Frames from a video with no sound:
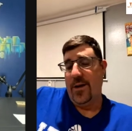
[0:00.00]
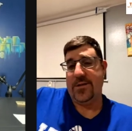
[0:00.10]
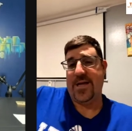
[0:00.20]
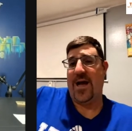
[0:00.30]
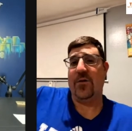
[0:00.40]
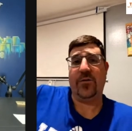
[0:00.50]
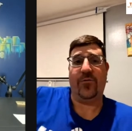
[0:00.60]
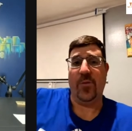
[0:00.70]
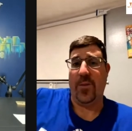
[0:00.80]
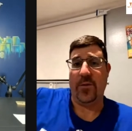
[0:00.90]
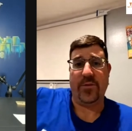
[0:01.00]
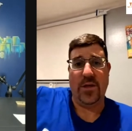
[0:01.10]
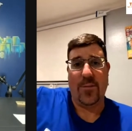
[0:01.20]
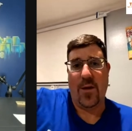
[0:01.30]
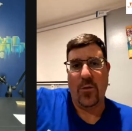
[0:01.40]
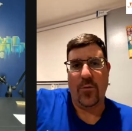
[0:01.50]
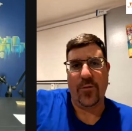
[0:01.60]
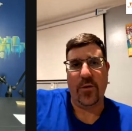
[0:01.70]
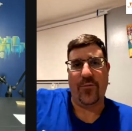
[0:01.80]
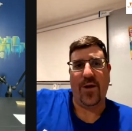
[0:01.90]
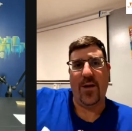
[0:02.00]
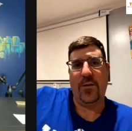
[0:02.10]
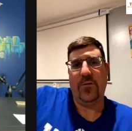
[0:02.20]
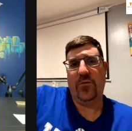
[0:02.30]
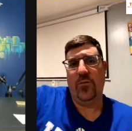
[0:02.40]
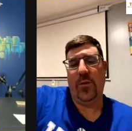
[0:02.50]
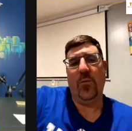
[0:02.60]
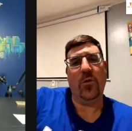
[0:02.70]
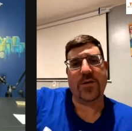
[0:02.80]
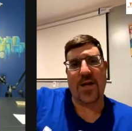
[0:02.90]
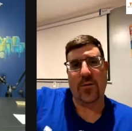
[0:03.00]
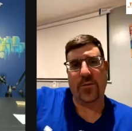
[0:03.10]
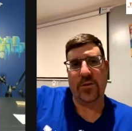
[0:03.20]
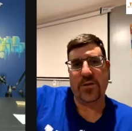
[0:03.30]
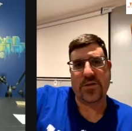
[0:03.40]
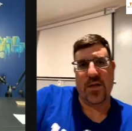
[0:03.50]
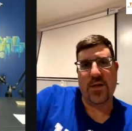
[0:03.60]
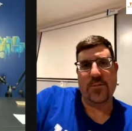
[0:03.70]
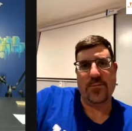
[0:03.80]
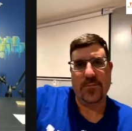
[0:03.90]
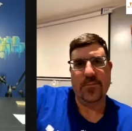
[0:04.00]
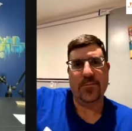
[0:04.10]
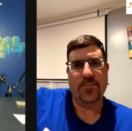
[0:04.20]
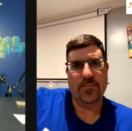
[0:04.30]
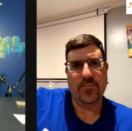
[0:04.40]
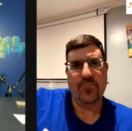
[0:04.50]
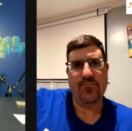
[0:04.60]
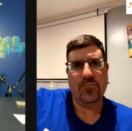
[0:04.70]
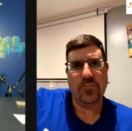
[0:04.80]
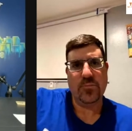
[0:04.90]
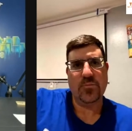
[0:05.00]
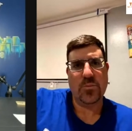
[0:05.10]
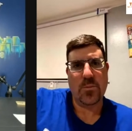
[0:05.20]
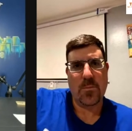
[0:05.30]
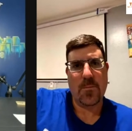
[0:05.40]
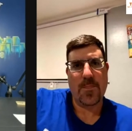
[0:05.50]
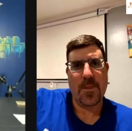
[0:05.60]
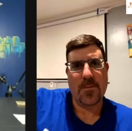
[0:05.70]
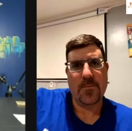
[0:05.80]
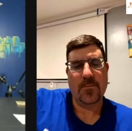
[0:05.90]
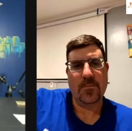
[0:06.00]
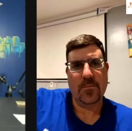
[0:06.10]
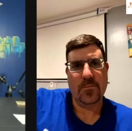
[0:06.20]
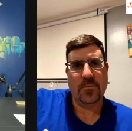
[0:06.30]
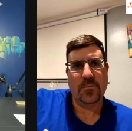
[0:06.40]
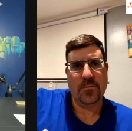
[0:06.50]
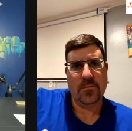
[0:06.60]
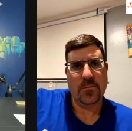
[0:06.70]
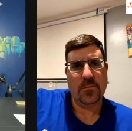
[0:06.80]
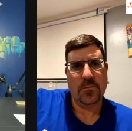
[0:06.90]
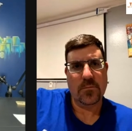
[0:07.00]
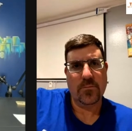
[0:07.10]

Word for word: a talented football team. I don't know if you're going to find too many more talented in the state. Coach, I'm going to ask uh, the same